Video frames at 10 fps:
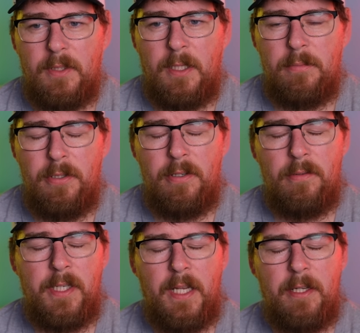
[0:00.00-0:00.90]
I'm doing
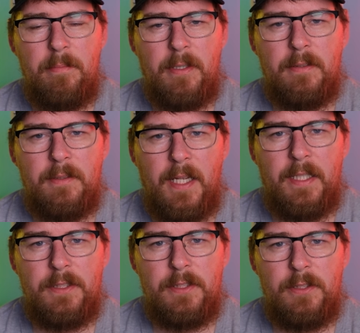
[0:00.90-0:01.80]
okay, but
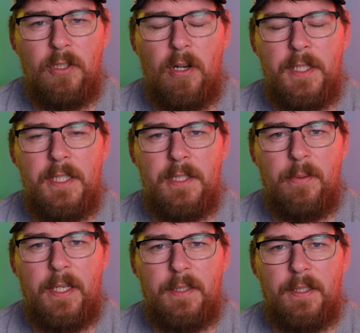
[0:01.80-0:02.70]
it's not an easy
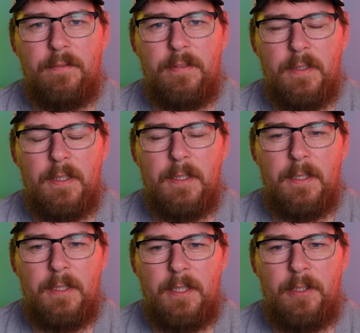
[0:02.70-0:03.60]
way to live,
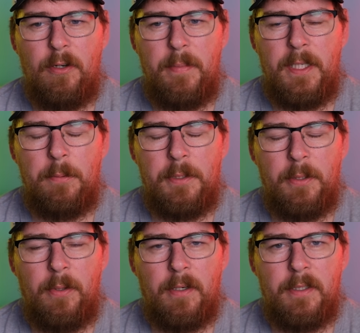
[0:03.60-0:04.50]
not being able to
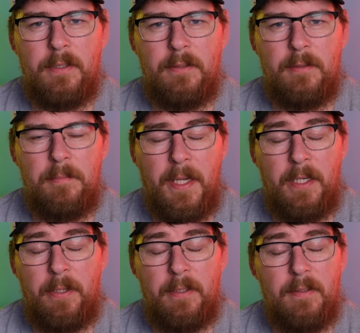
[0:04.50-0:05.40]
work. But
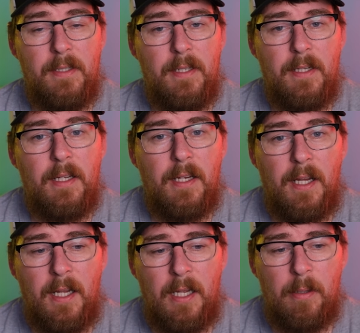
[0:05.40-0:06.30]
anyway,
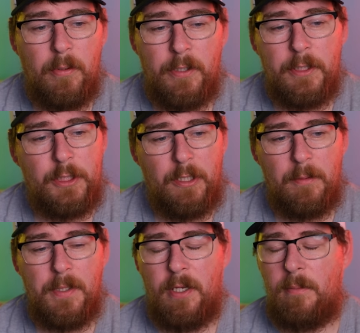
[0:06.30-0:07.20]
I'm going to shut
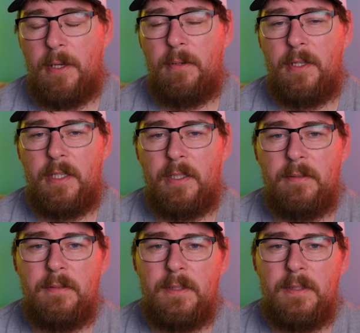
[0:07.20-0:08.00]
up now about the